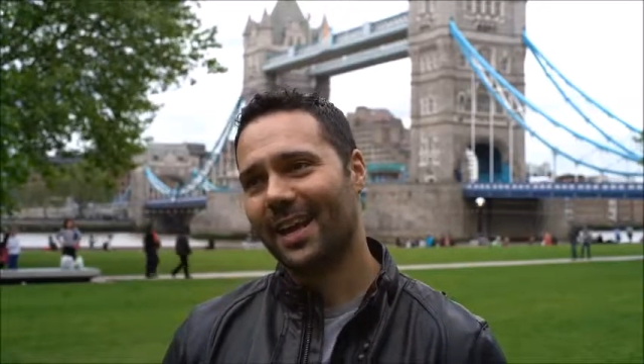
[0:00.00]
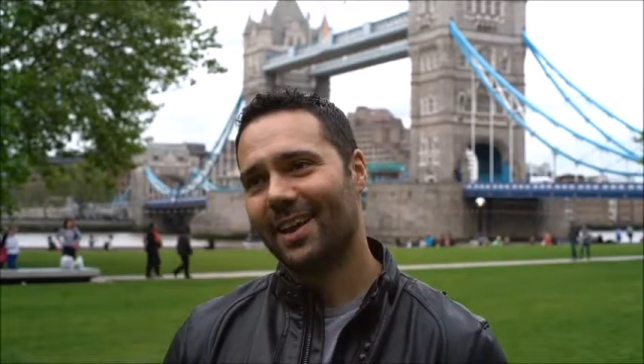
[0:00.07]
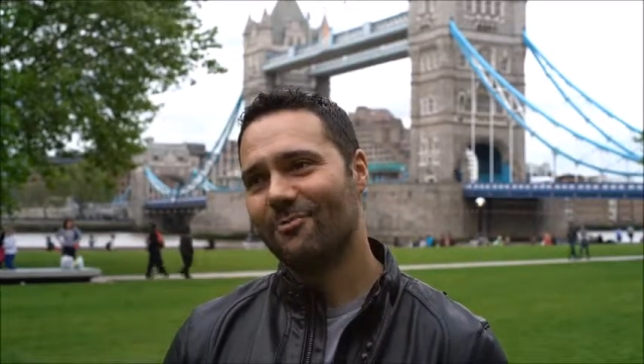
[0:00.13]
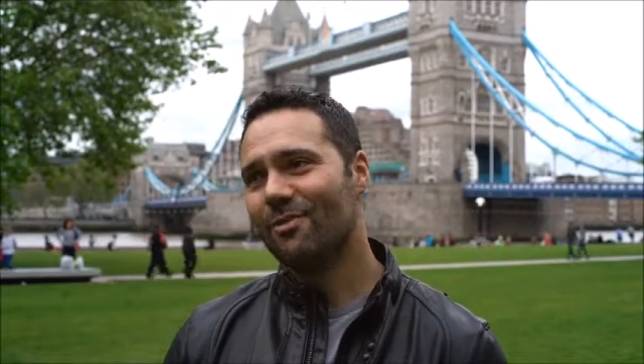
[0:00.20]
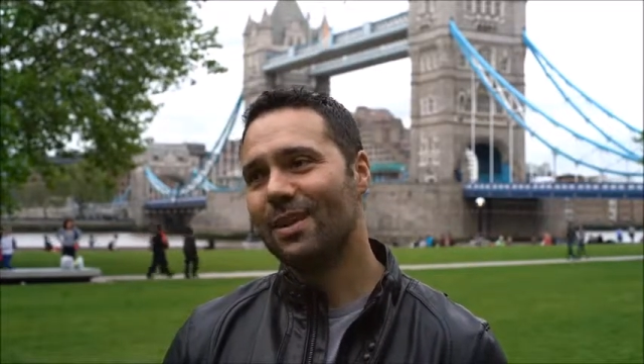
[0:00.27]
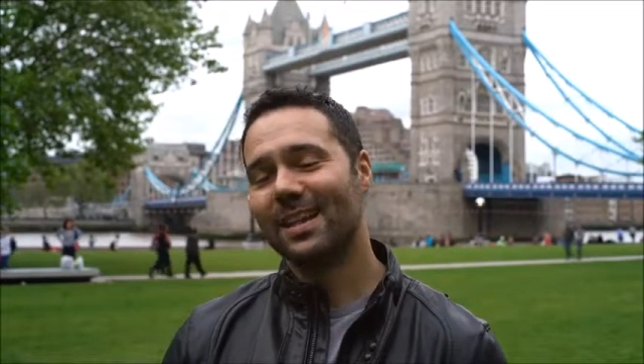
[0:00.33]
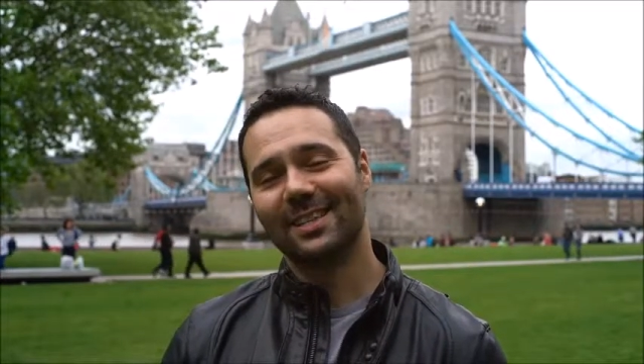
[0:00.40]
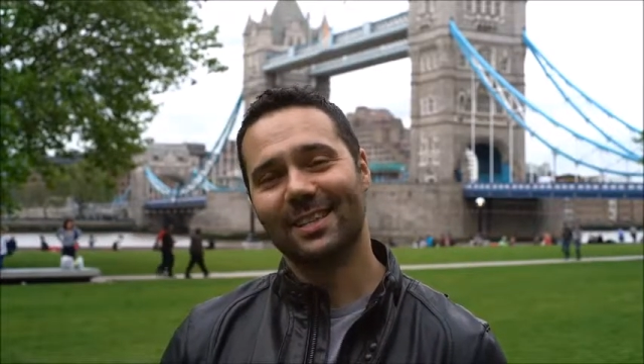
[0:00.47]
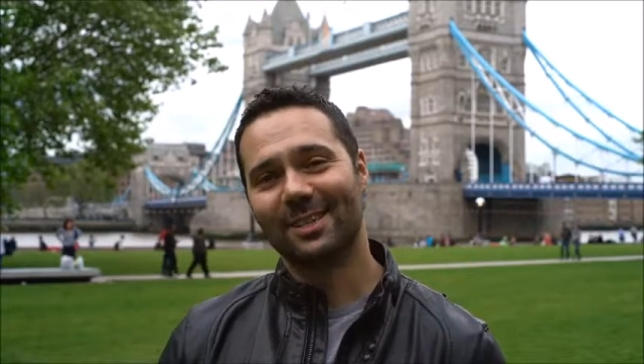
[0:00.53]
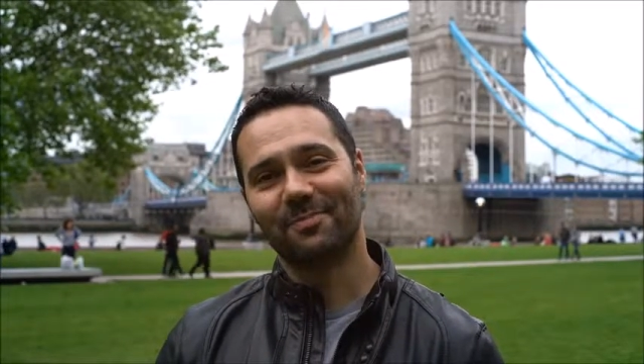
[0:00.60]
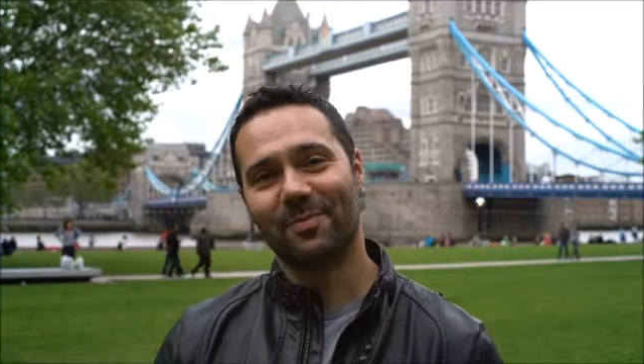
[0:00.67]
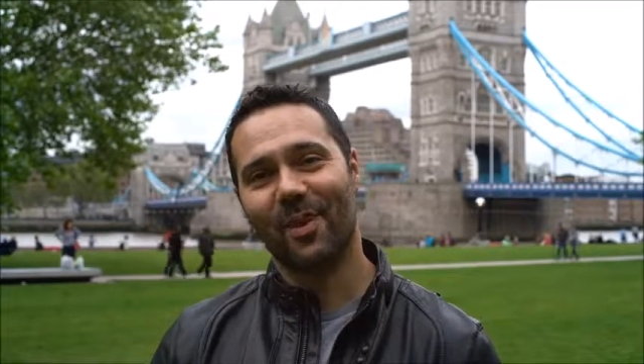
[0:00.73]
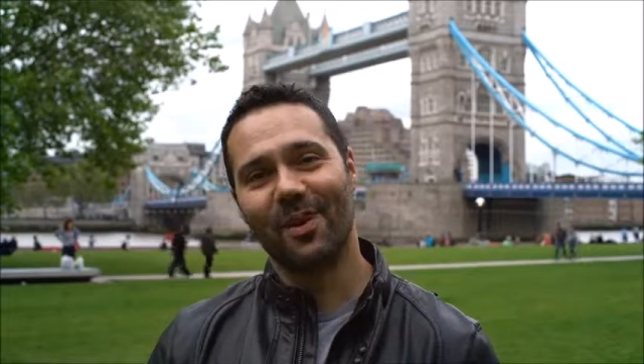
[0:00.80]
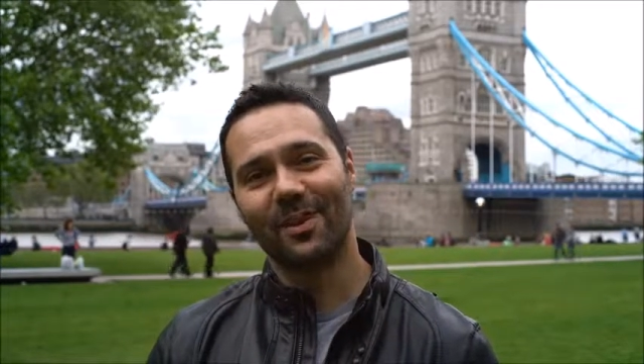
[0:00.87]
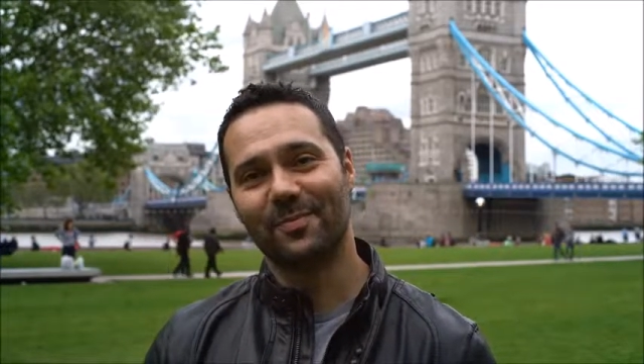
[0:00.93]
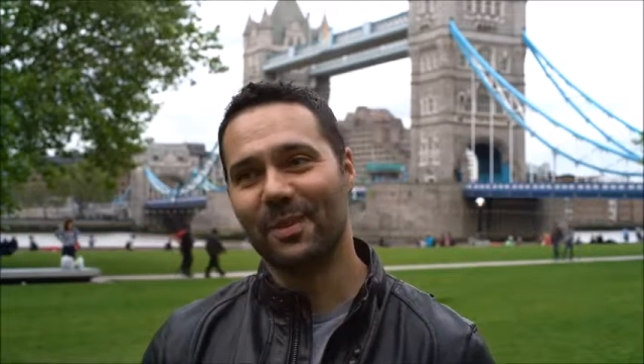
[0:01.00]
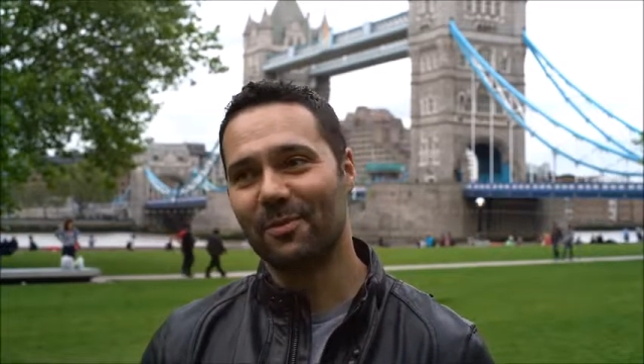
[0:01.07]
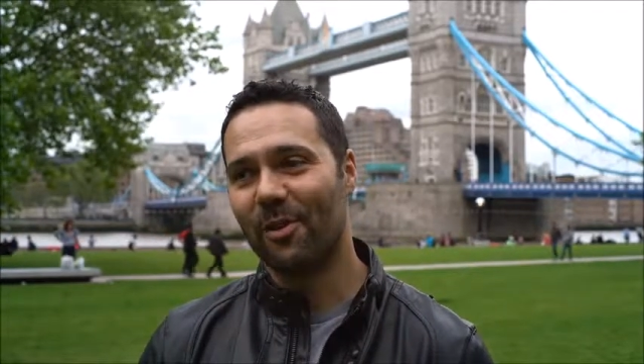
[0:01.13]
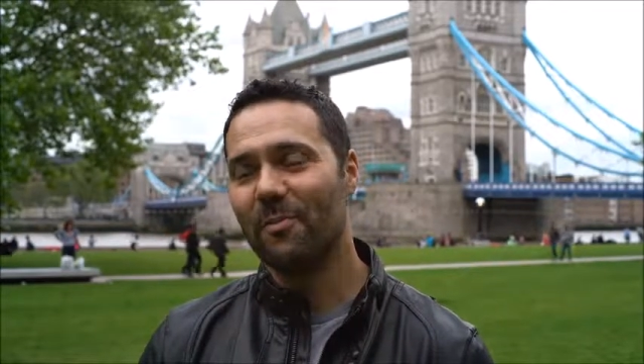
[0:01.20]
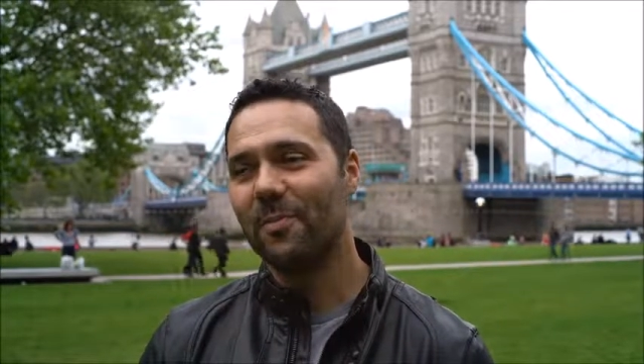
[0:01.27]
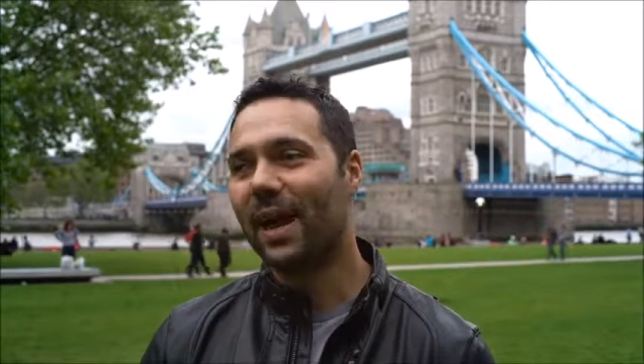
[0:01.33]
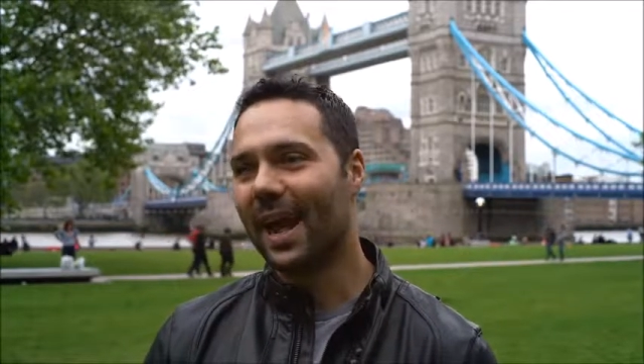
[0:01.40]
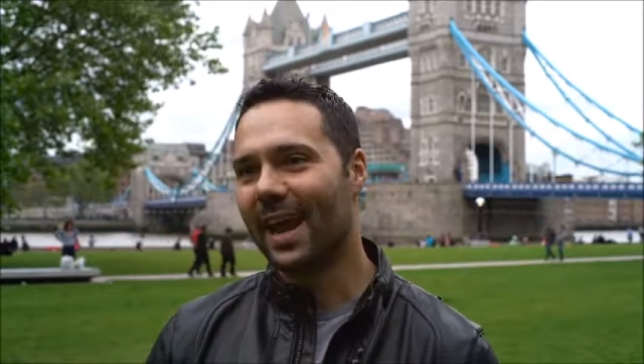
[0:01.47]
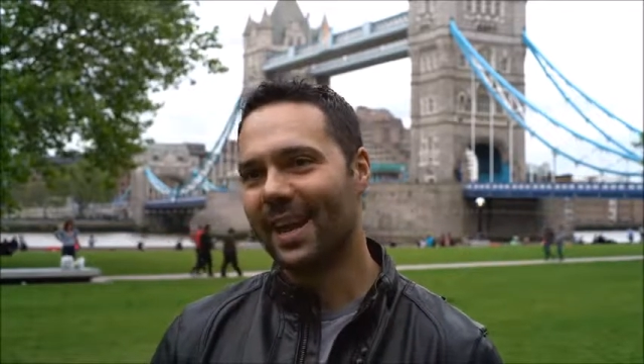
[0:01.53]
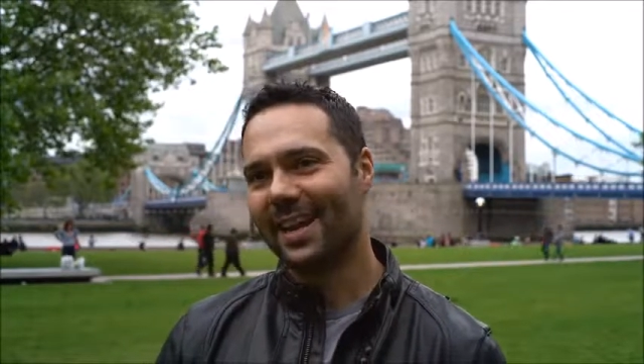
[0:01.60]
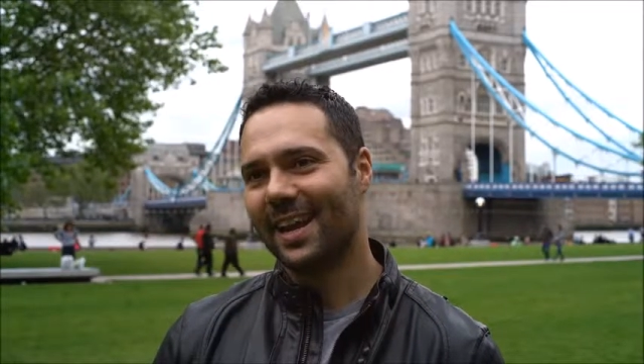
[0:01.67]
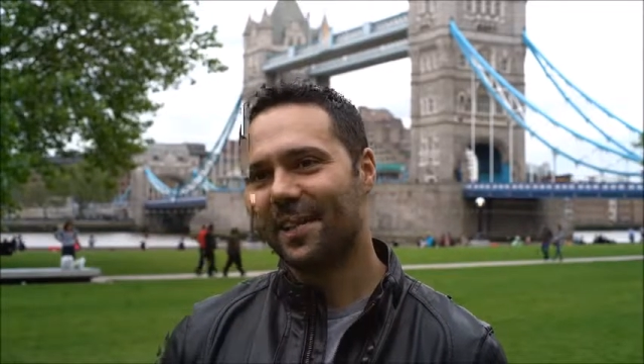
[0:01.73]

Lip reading: Really doesn't surprise me one bit.